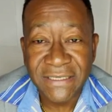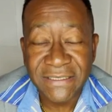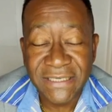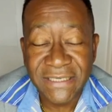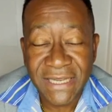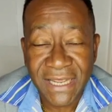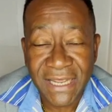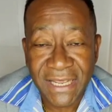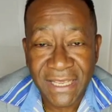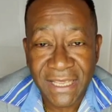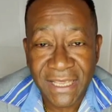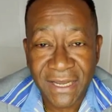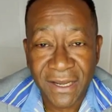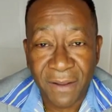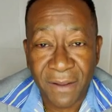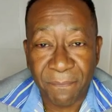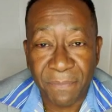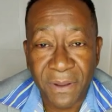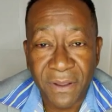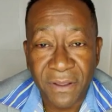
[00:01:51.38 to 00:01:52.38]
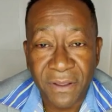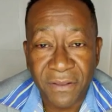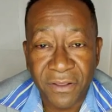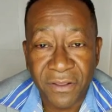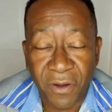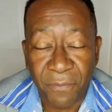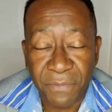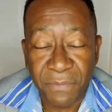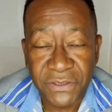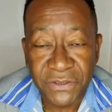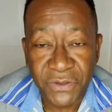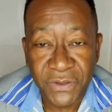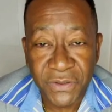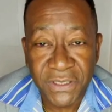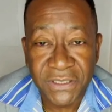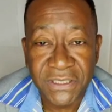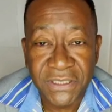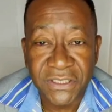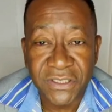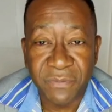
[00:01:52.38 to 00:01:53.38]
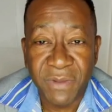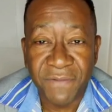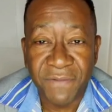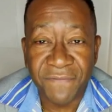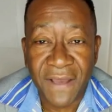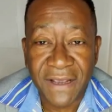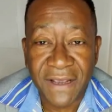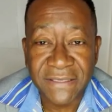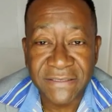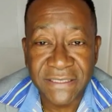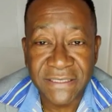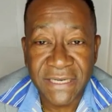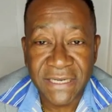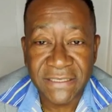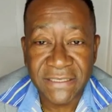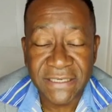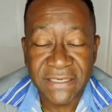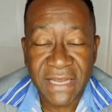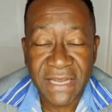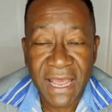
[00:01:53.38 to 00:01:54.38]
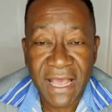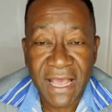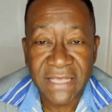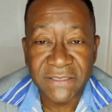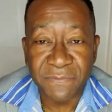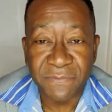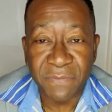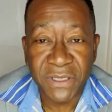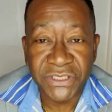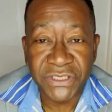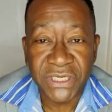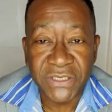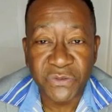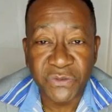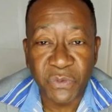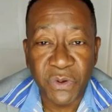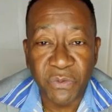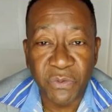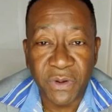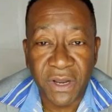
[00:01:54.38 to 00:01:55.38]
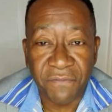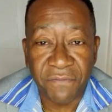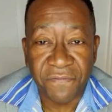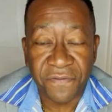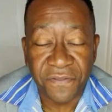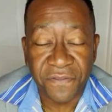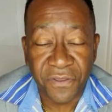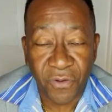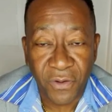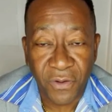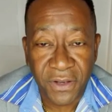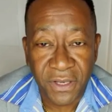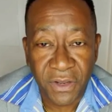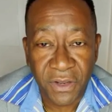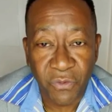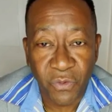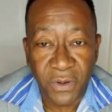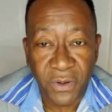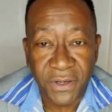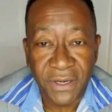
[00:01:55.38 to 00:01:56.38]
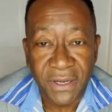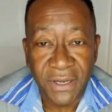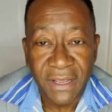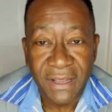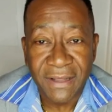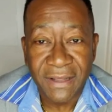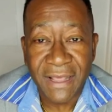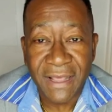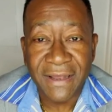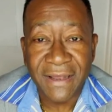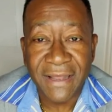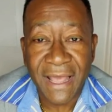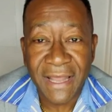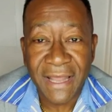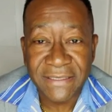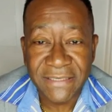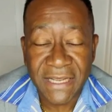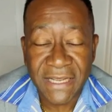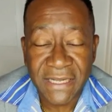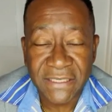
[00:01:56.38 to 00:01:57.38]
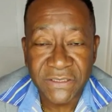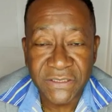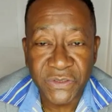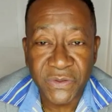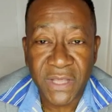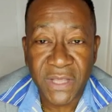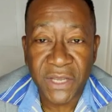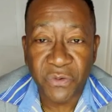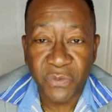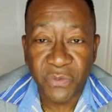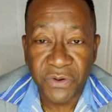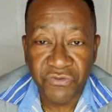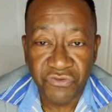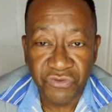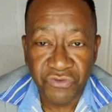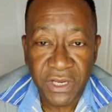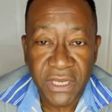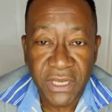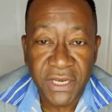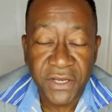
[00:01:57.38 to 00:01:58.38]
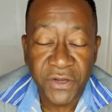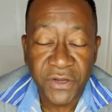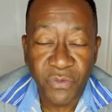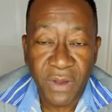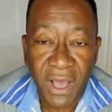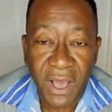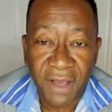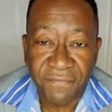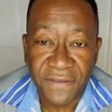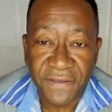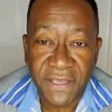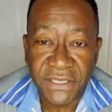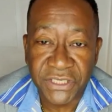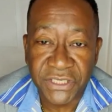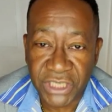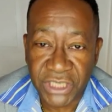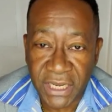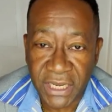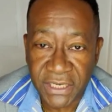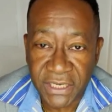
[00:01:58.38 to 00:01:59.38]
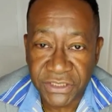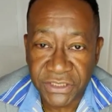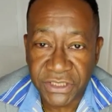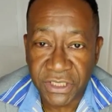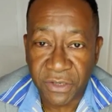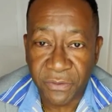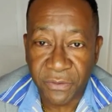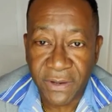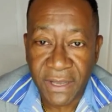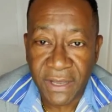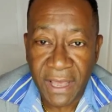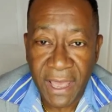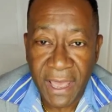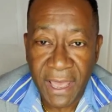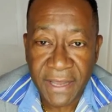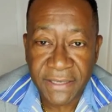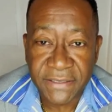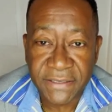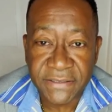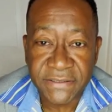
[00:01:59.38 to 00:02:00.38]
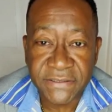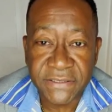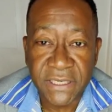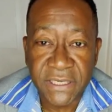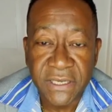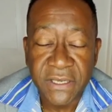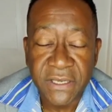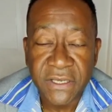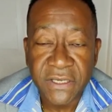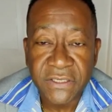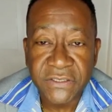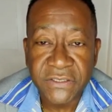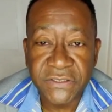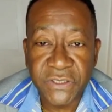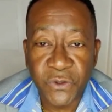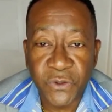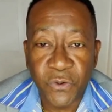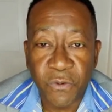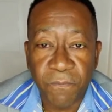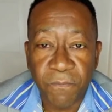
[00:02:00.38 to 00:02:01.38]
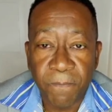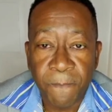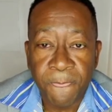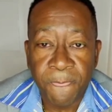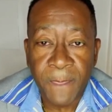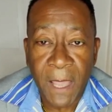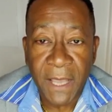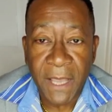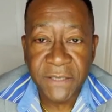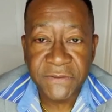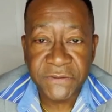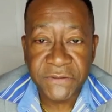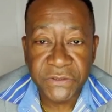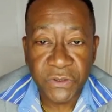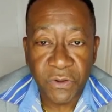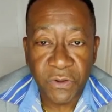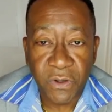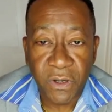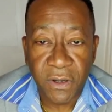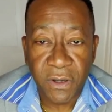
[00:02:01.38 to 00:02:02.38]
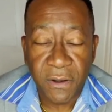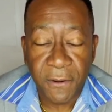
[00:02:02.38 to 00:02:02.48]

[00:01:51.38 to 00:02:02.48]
taking up the opportunity to be vaccinated as much as we would have thought they would, then that tells you that we really do have a challenge in our hands. So I saw